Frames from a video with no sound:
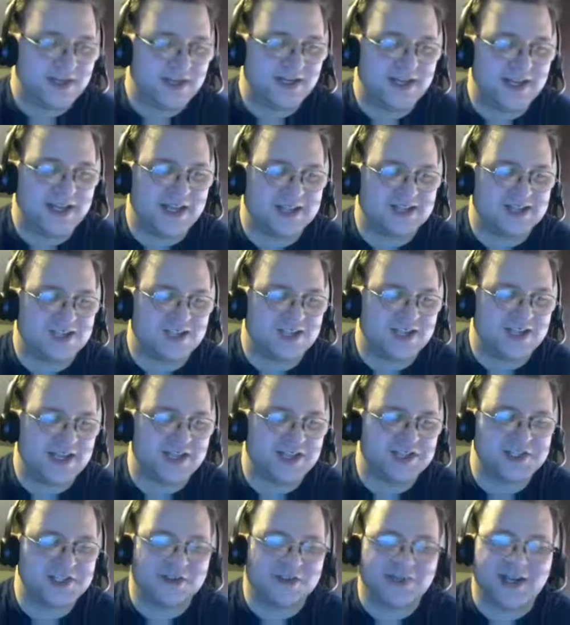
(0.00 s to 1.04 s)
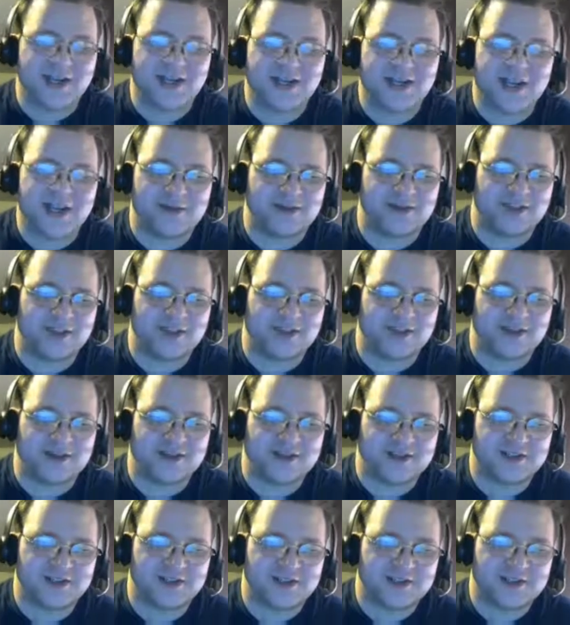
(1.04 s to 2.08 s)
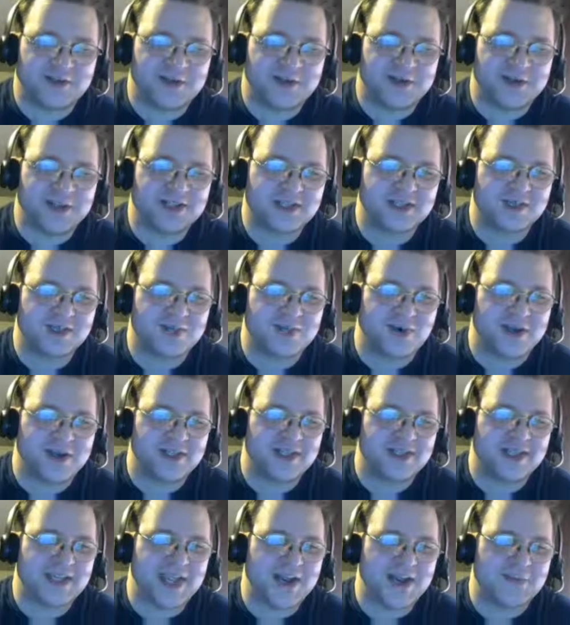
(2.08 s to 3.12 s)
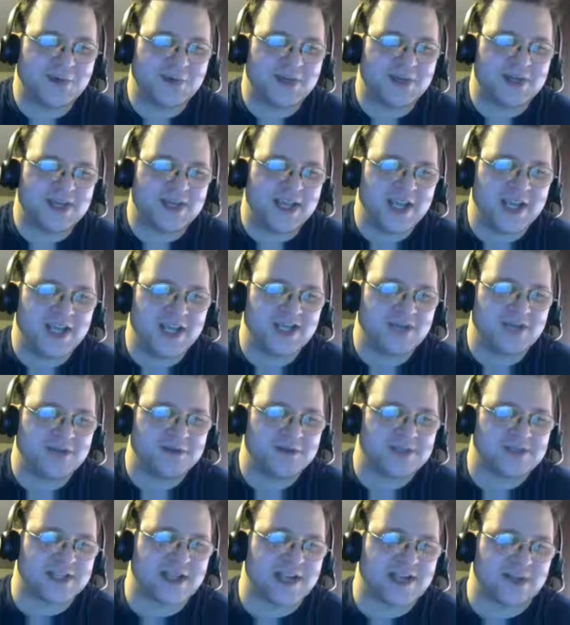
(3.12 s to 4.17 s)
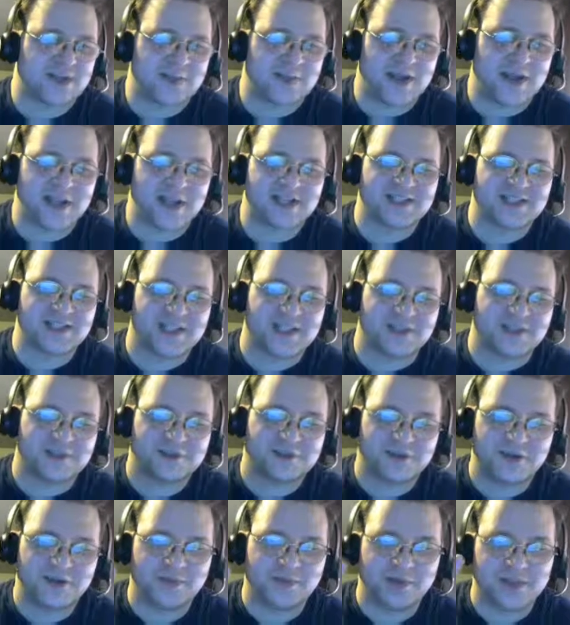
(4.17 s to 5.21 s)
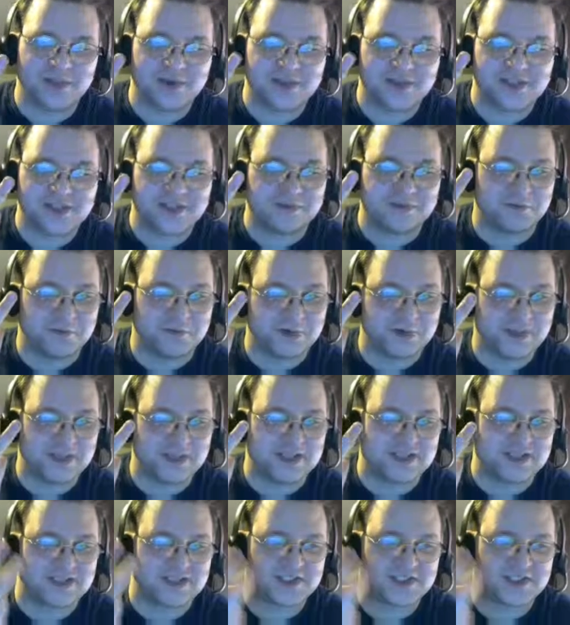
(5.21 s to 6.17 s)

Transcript: And yes, Jian's your main damage dealer. And then when you get to a point of the game where he can't do his acrobatics and land three blows, it really